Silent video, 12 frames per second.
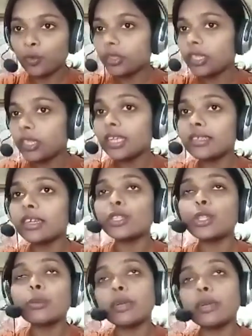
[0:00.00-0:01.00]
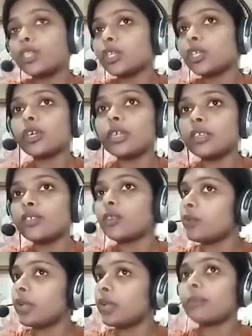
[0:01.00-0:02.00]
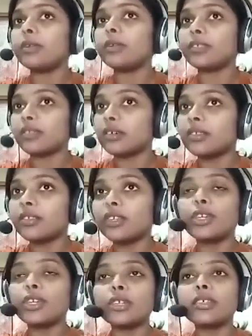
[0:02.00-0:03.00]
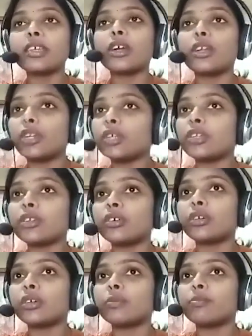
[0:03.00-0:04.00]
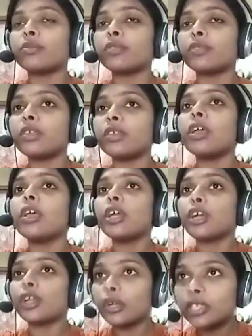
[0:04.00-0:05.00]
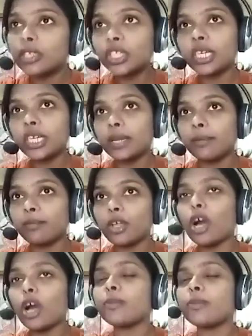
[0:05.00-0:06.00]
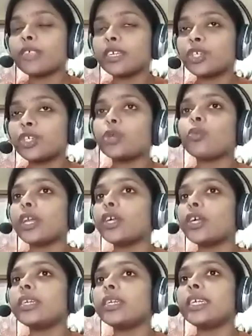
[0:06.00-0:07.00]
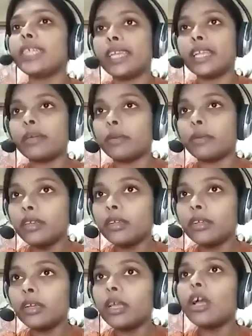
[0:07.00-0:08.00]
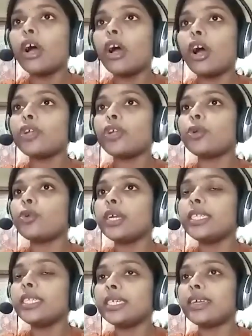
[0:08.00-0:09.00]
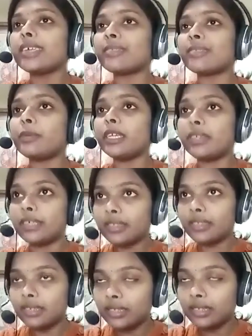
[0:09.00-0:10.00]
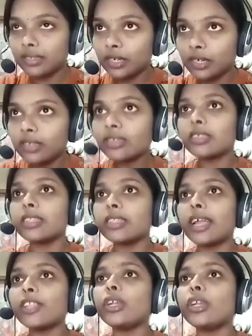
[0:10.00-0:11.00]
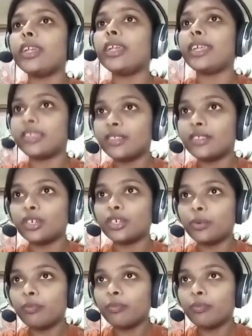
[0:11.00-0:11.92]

So these are the major conditions we have discussed under clause G of section 111, under which it has been discussed that the lessor,